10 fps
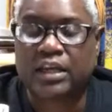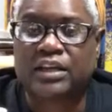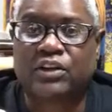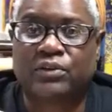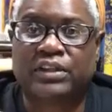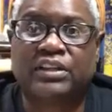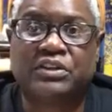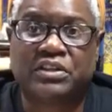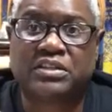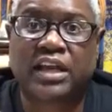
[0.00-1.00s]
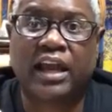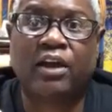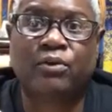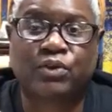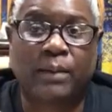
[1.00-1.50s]
No, the
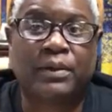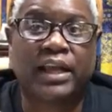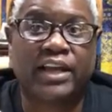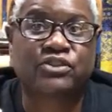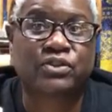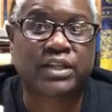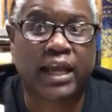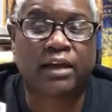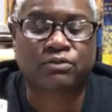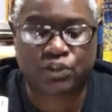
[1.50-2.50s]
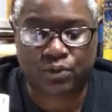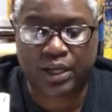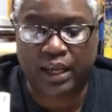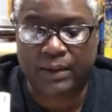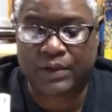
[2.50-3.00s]
town, I'm glad your town's okay.